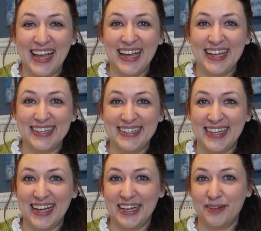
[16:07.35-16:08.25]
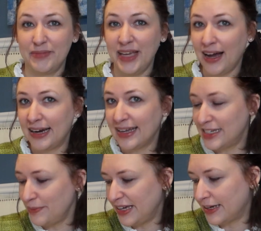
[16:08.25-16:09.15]
And yeah, I'd
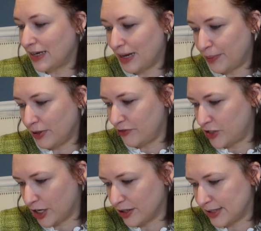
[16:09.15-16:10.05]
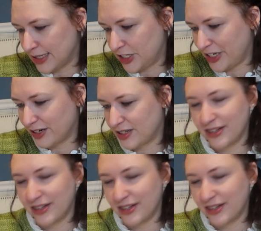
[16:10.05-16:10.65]
like to make a couple of shawls this year,